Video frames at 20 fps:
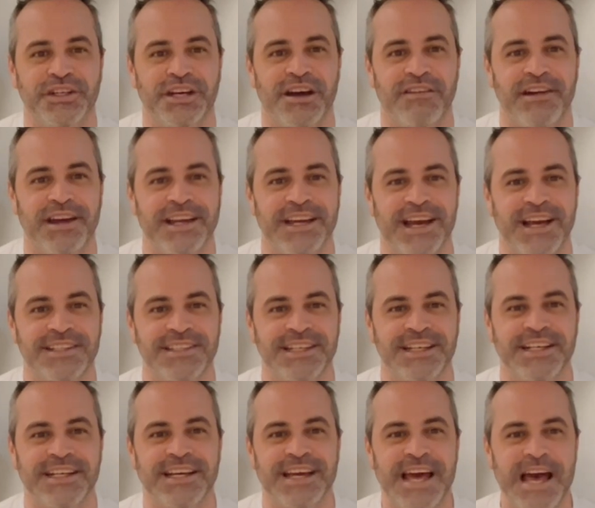All right, guys?
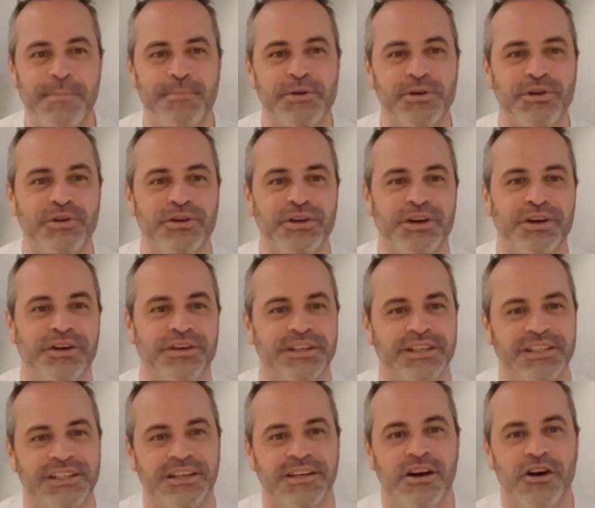Happy New
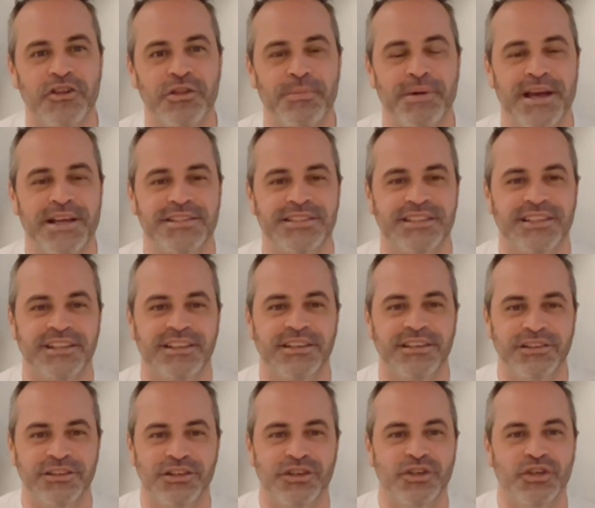Year. All the best.
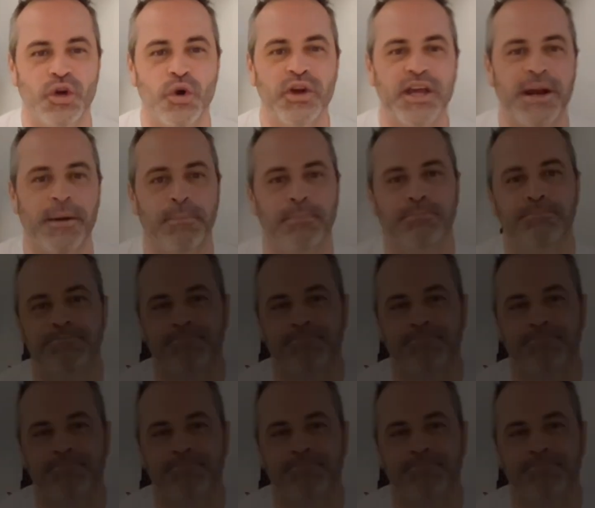Go get them.